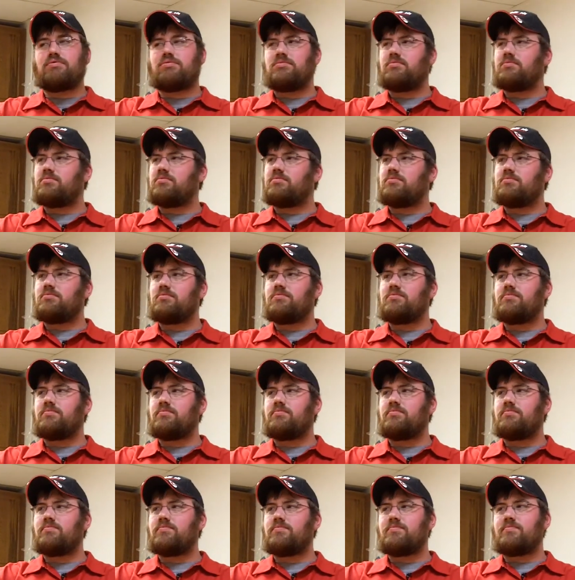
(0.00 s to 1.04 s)

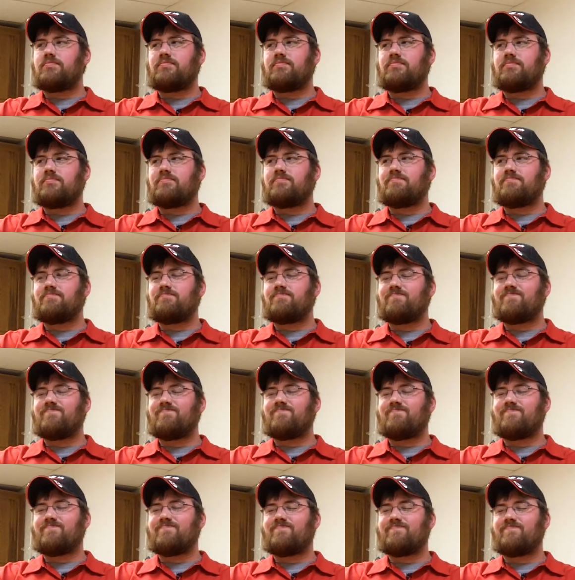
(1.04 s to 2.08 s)

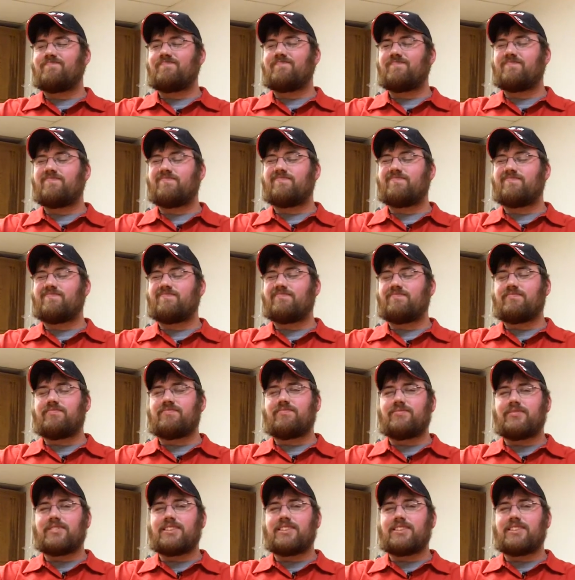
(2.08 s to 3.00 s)
Nobody speaks.